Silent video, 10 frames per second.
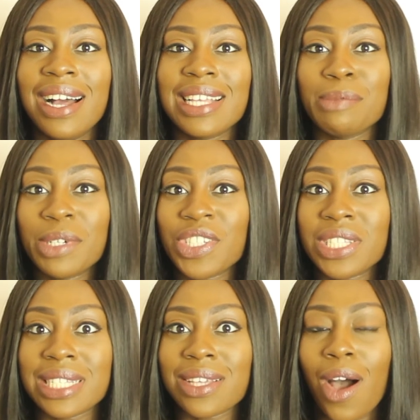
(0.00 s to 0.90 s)
as much
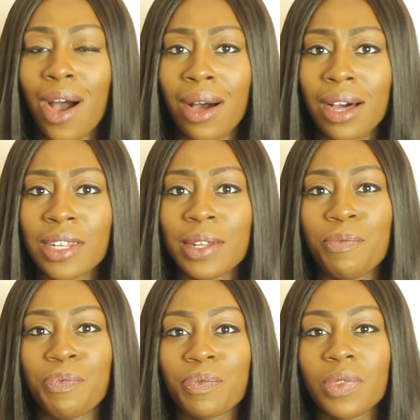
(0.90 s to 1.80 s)
as it's hard,
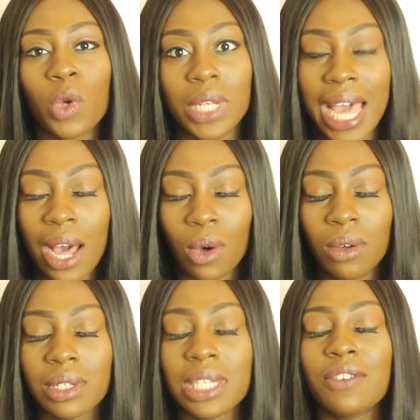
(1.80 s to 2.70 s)
not now,